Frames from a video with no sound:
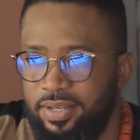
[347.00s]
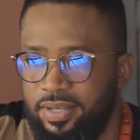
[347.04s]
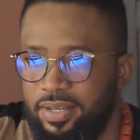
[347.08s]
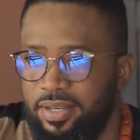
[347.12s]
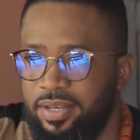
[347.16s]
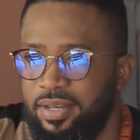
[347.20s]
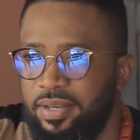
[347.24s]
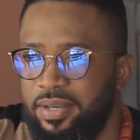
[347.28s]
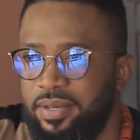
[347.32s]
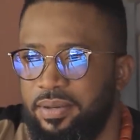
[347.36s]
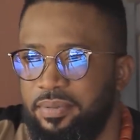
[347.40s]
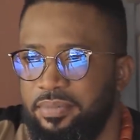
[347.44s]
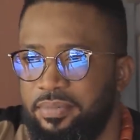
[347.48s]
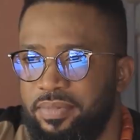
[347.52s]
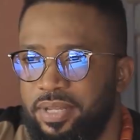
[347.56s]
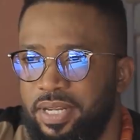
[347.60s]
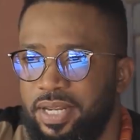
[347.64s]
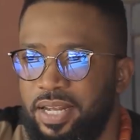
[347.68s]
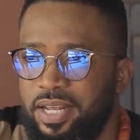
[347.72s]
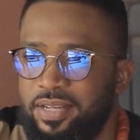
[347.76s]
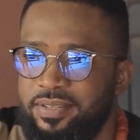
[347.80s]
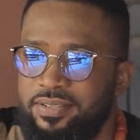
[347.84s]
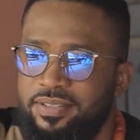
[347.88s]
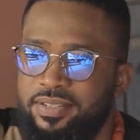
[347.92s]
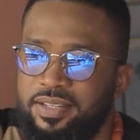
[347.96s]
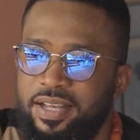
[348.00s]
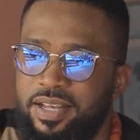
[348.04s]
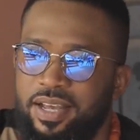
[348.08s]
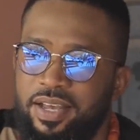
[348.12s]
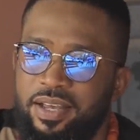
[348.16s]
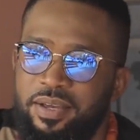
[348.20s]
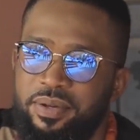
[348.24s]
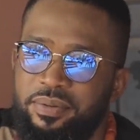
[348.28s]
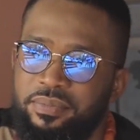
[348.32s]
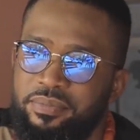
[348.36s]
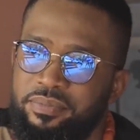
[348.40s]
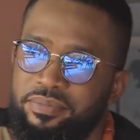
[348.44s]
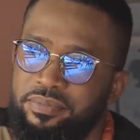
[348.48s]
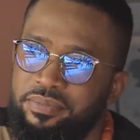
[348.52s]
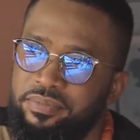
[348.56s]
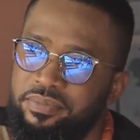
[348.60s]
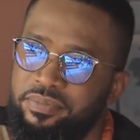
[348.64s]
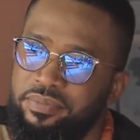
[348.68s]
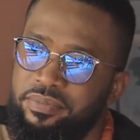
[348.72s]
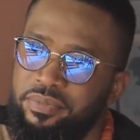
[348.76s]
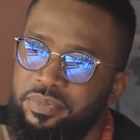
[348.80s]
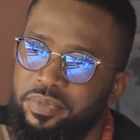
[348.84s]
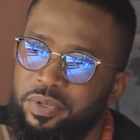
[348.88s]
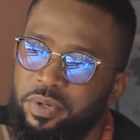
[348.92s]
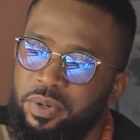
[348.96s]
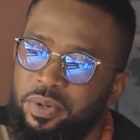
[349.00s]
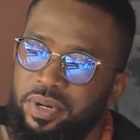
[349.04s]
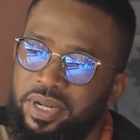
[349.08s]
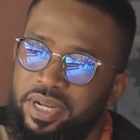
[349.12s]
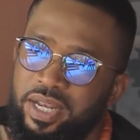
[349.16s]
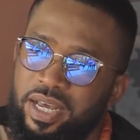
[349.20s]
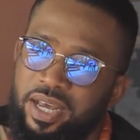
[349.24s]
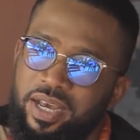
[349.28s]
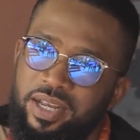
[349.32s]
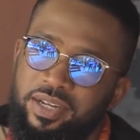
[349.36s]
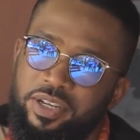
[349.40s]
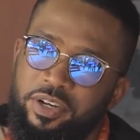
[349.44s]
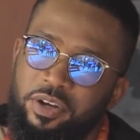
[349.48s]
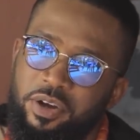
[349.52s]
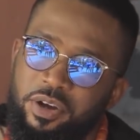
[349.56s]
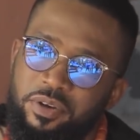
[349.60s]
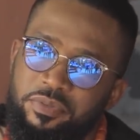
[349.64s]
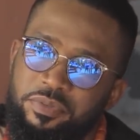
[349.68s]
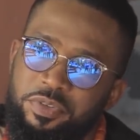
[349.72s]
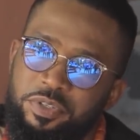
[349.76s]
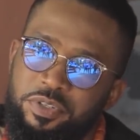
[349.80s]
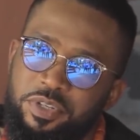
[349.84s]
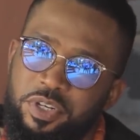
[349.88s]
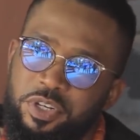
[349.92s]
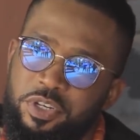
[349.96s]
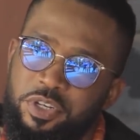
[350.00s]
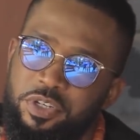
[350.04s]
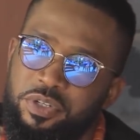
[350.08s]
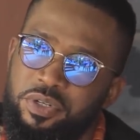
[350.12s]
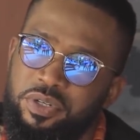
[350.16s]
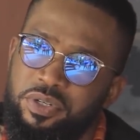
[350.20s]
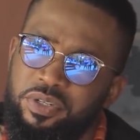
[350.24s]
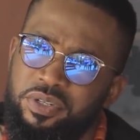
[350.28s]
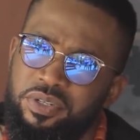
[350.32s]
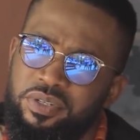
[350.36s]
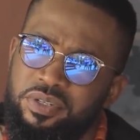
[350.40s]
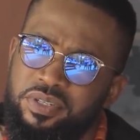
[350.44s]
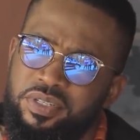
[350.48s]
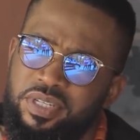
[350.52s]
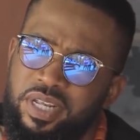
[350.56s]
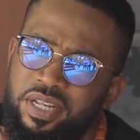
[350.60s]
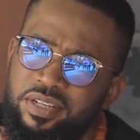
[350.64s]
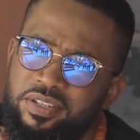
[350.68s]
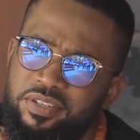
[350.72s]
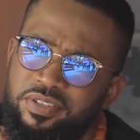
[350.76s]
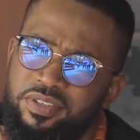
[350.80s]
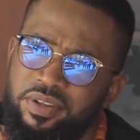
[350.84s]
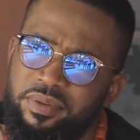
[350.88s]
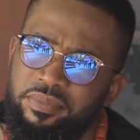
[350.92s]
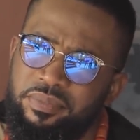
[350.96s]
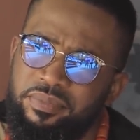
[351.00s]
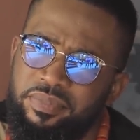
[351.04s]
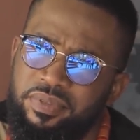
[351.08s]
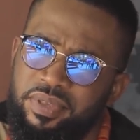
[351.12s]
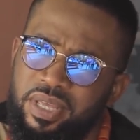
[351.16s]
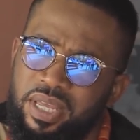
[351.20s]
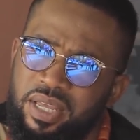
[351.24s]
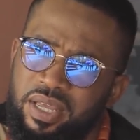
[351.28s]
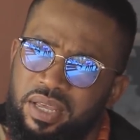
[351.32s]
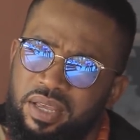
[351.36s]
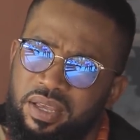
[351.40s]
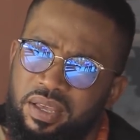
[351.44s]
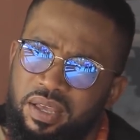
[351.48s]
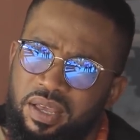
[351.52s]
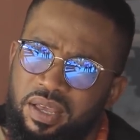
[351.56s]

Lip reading: The last time you and I had a conversation, you said something